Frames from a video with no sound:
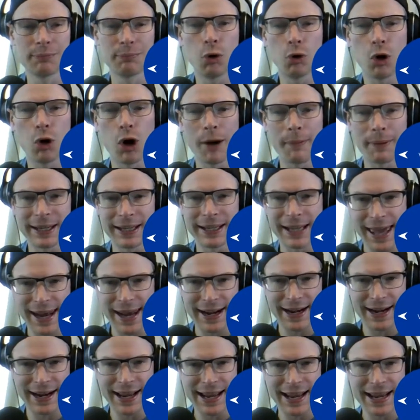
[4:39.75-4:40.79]
Bobby
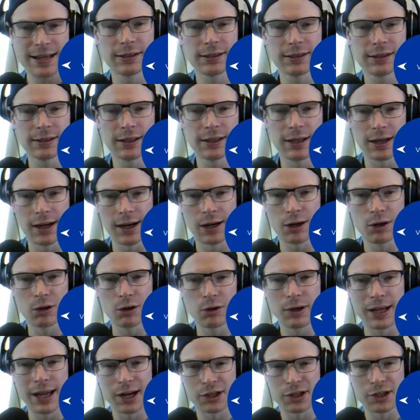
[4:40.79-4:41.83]
Kennedy,
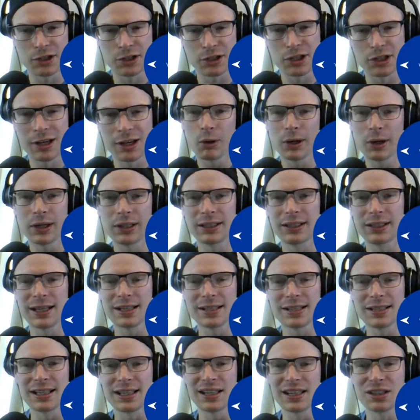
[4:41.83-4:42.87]
who he actually appointed
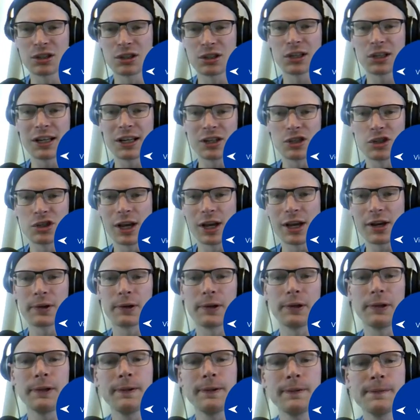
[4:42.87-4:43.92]
as the Attorney
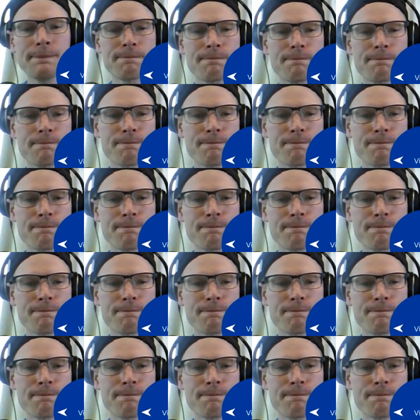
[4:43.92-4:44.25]
General,